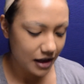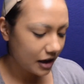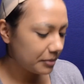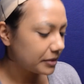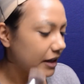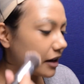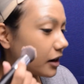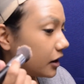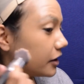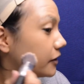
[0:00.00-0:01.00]
I plan
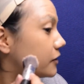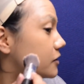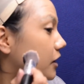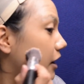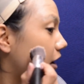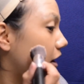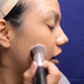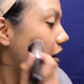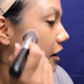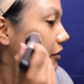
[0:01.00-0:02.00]
on trying
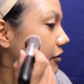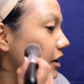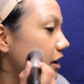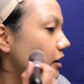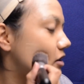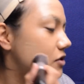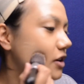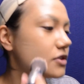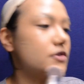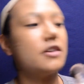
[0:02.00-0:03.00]
every
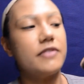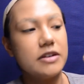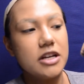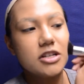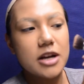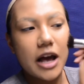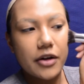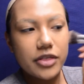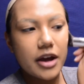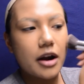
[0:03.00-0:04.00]
drugstore foundation
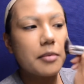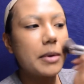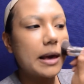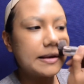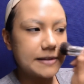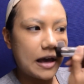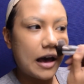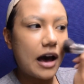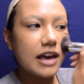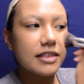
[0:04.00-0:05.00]
out there, because
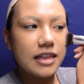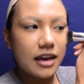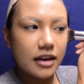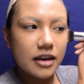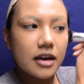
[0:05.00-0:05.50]
I think